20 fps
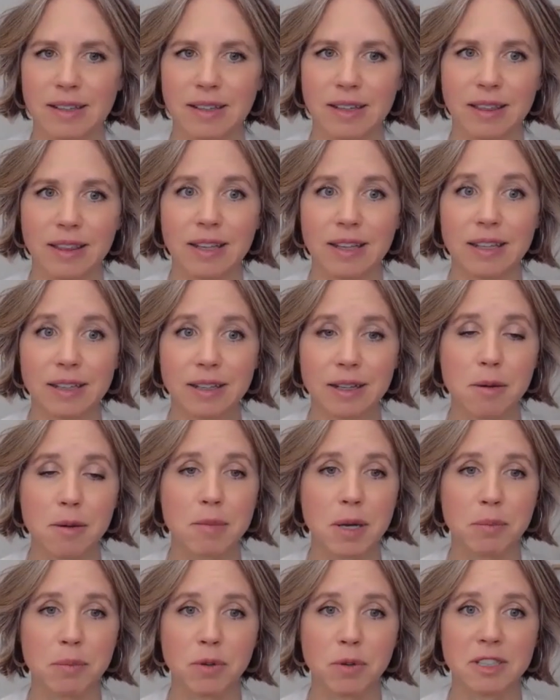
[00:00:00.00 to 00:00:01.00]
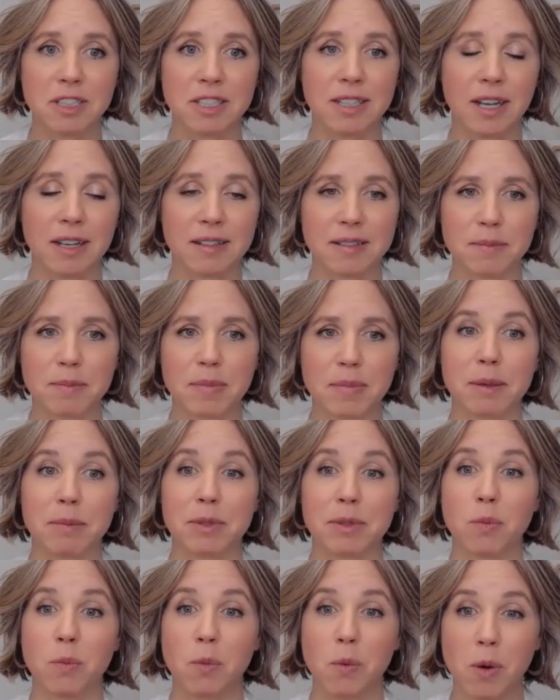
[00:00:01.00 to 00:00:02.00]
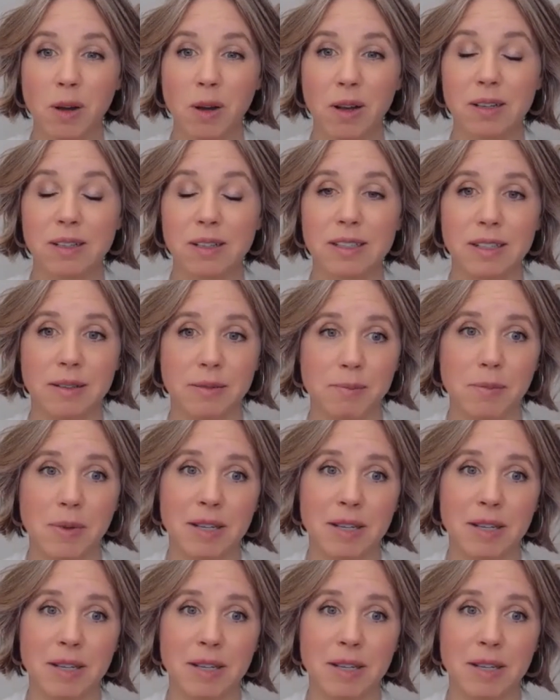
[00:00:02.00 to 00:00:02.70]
thing come up where she hasn't been able to walk and it